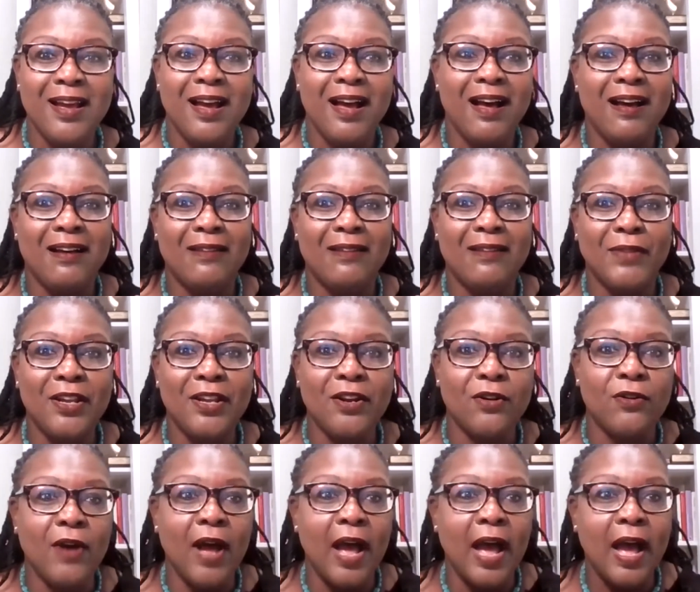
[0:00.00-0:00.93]
um, you
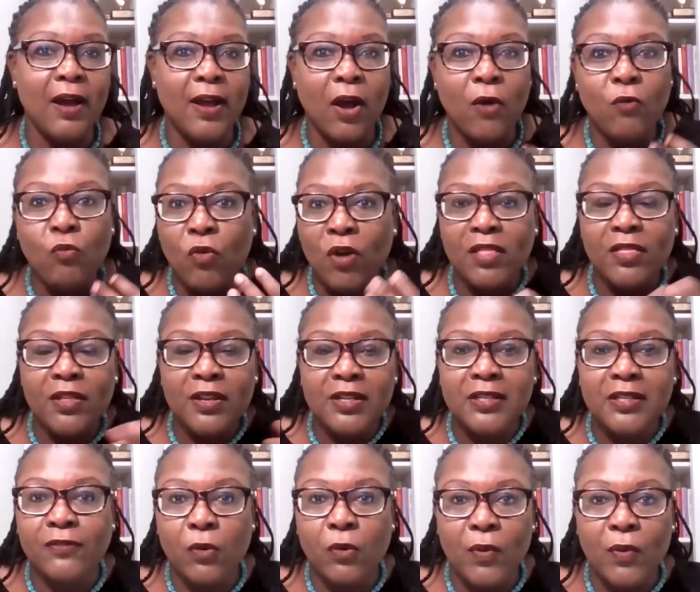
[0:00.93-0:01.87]
know what are the
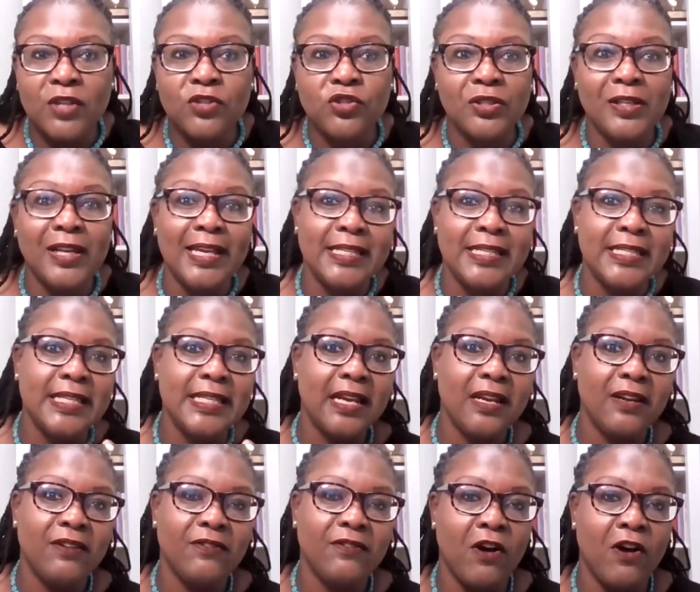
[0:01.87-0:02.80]
different ways you'd like to
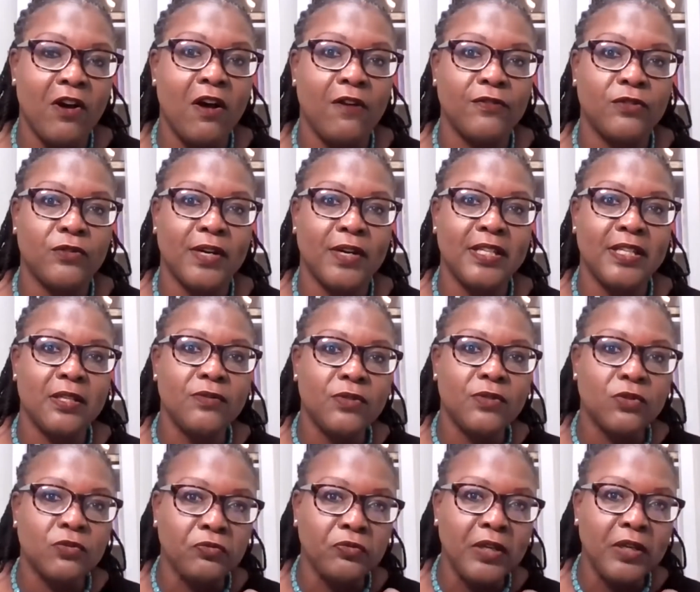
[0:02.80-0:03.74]
get involved right so
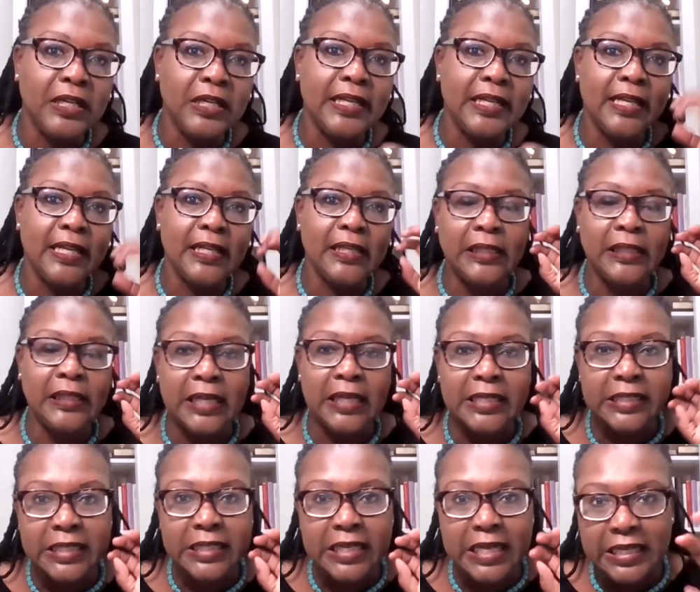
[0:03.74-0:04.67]
it's really
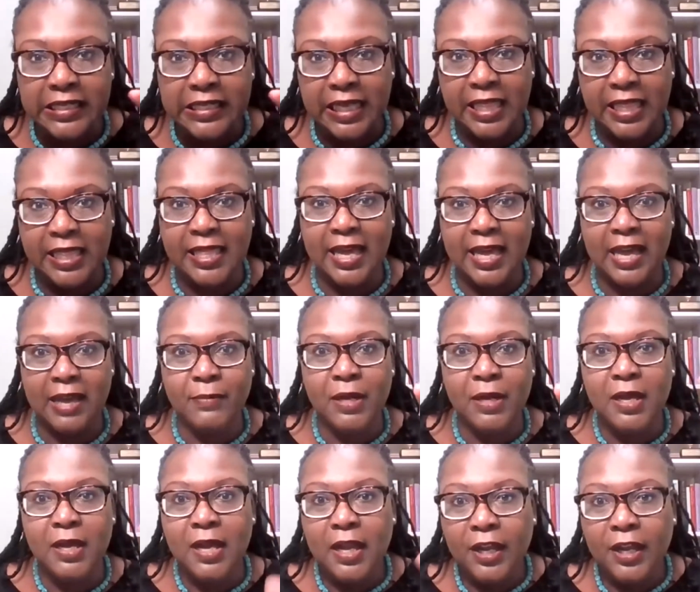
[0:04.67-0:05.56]
listening to them